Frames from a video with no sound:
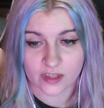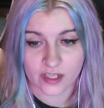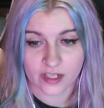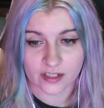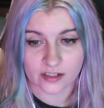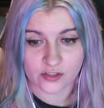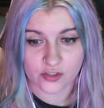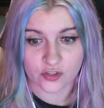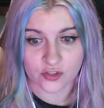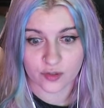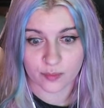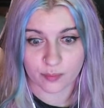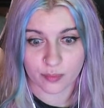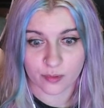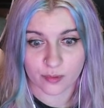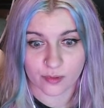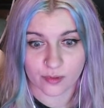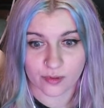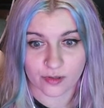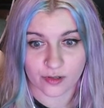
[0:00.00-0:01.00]

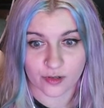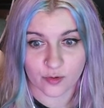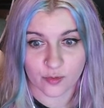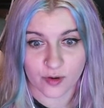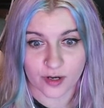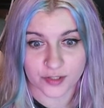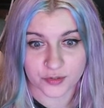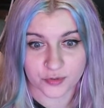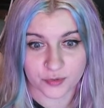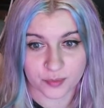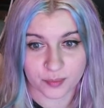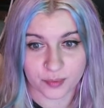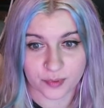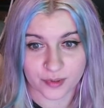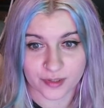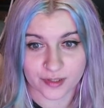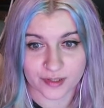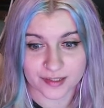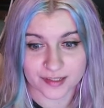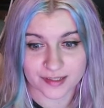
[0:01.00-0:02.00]
triple or a quadruple
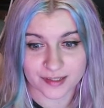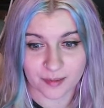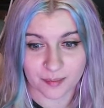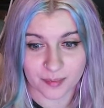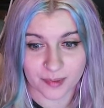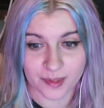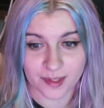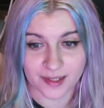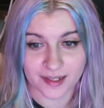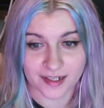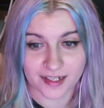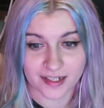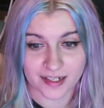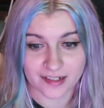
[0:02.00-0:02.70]
or something.